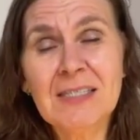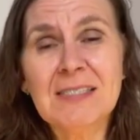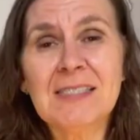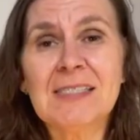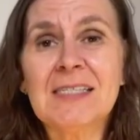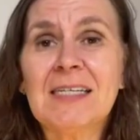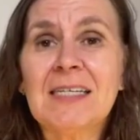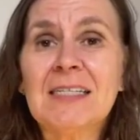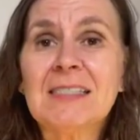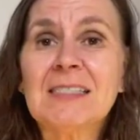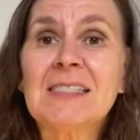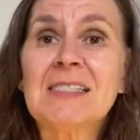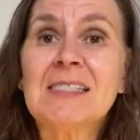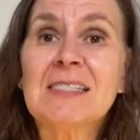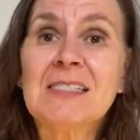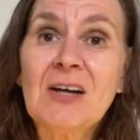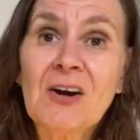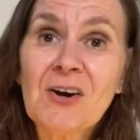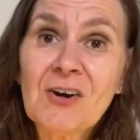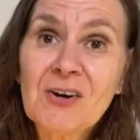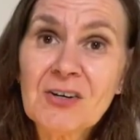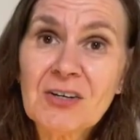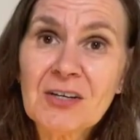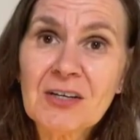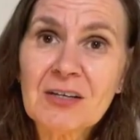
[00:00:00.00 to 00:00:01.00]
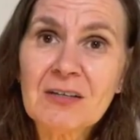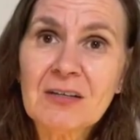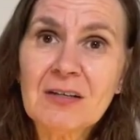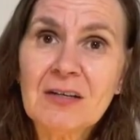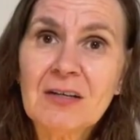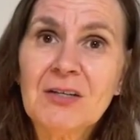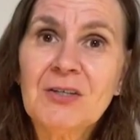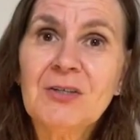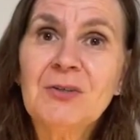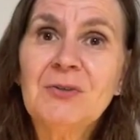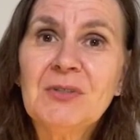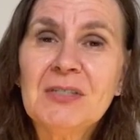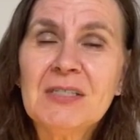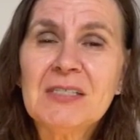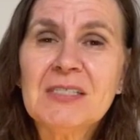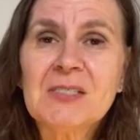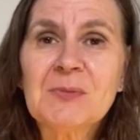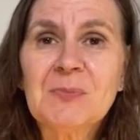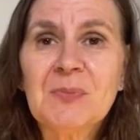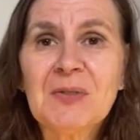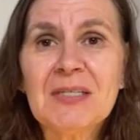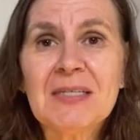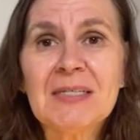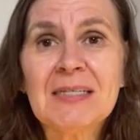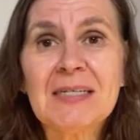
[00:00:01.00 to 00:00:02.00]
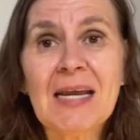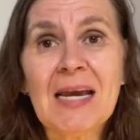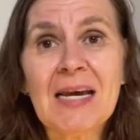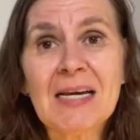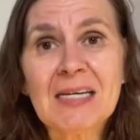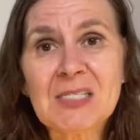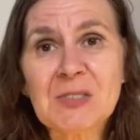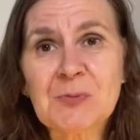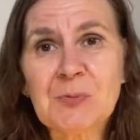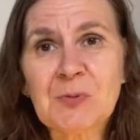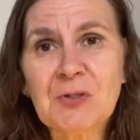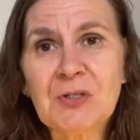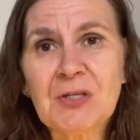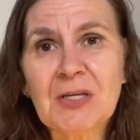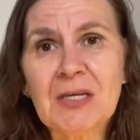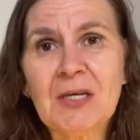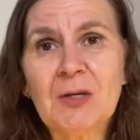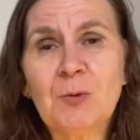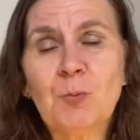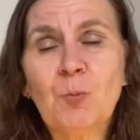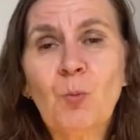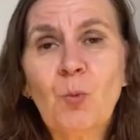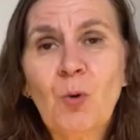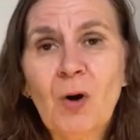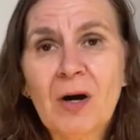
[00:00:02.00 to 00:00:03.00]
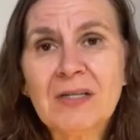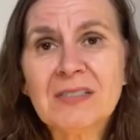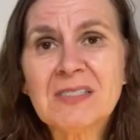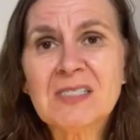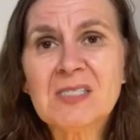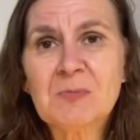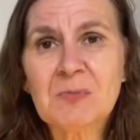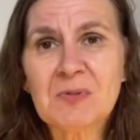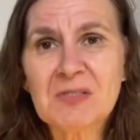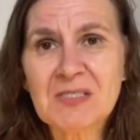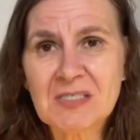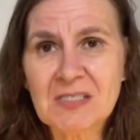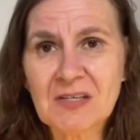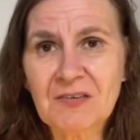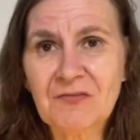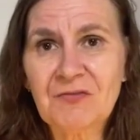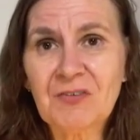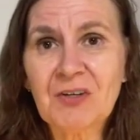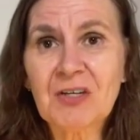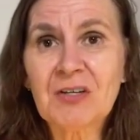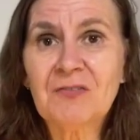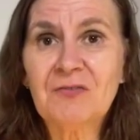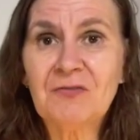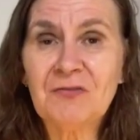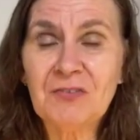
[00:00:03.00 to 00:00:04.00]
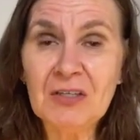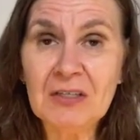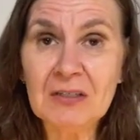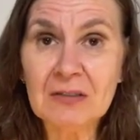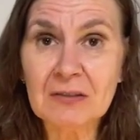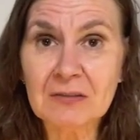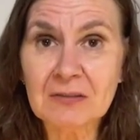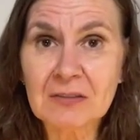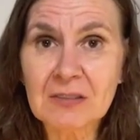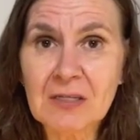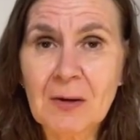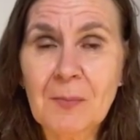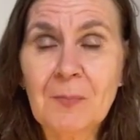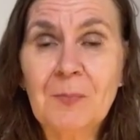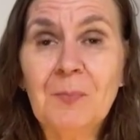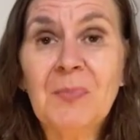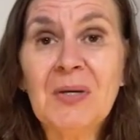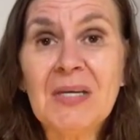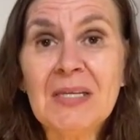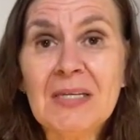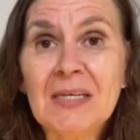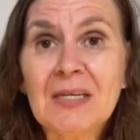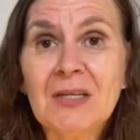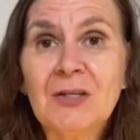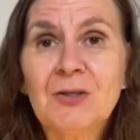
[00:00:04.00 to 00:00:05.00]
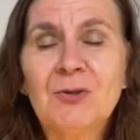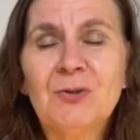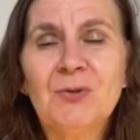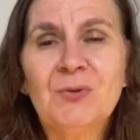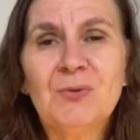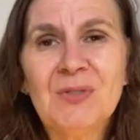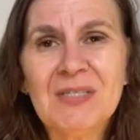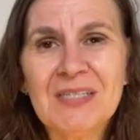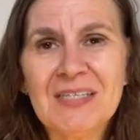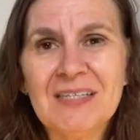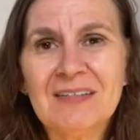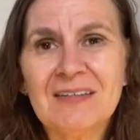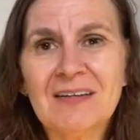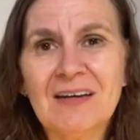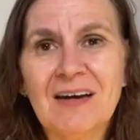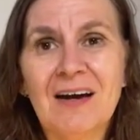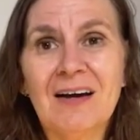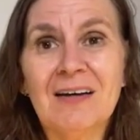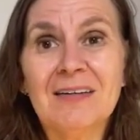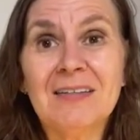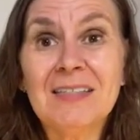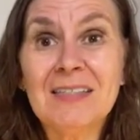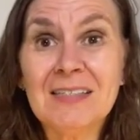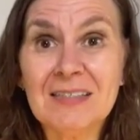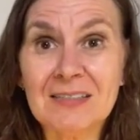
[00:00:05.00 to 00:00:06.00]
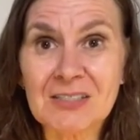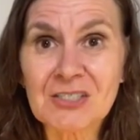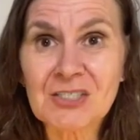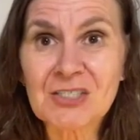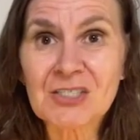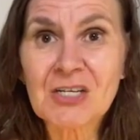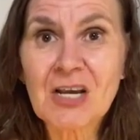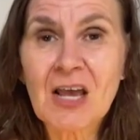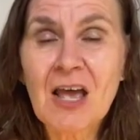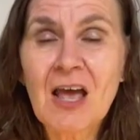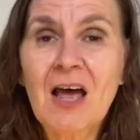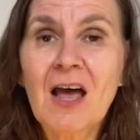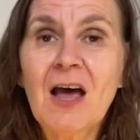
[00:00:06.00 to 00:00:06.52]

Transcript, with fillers: To get started, you need to be an expert in one specific field, meaning you need a niche.